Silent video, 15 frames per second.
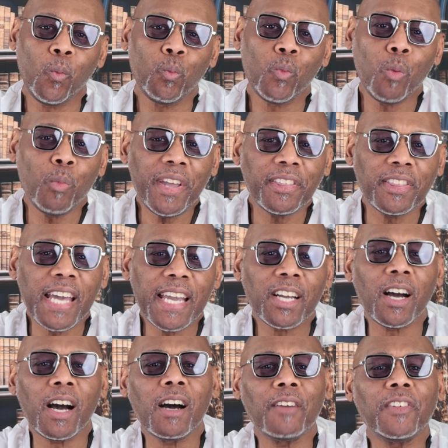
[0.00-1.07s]
When we think
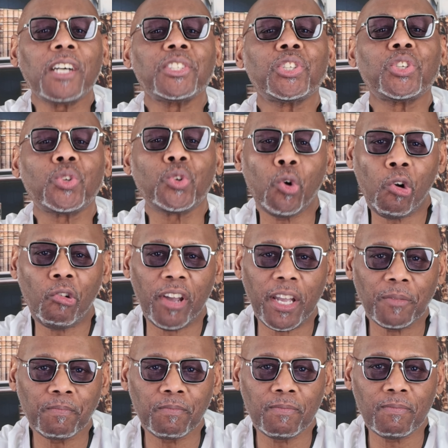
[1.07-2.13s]
of a story,
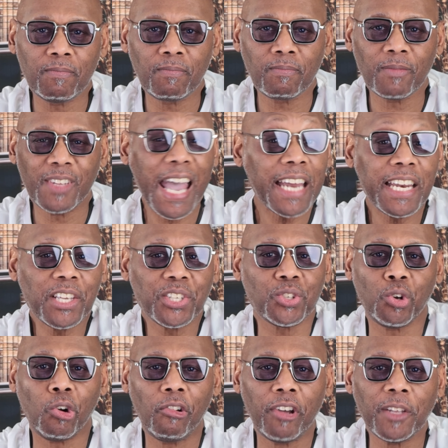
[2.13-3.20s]
any
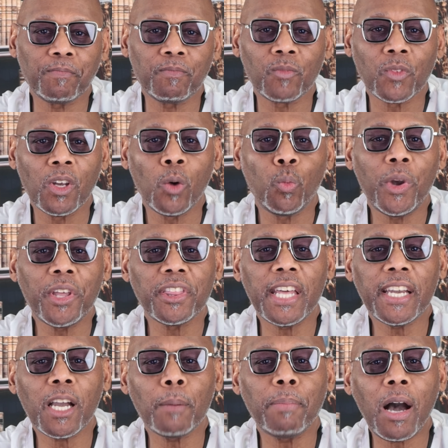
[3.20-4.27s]
story, we
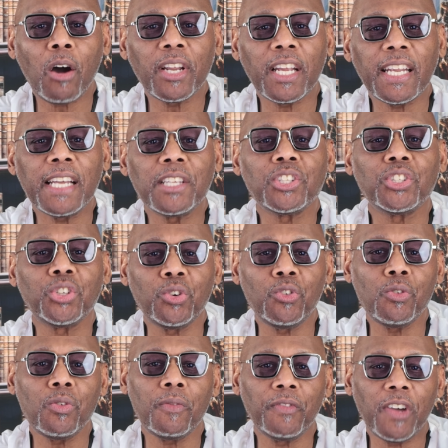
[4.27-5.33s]
think about it in
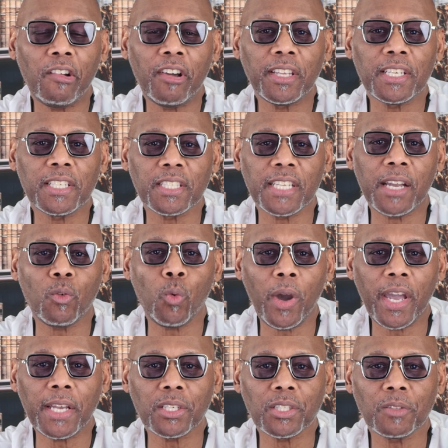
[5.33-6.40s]
two very distinct
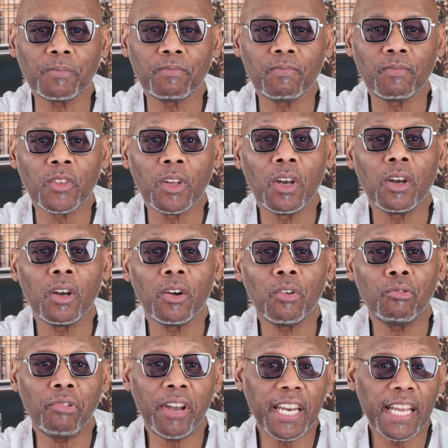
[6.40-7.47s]
ways:
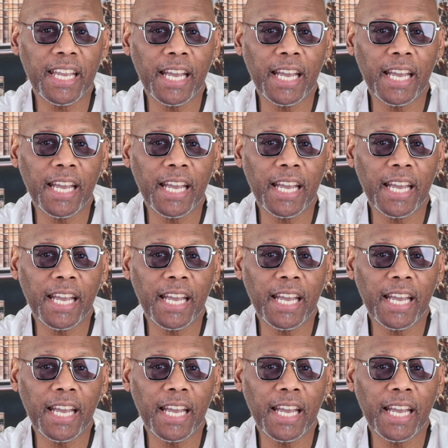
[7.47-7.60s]
reading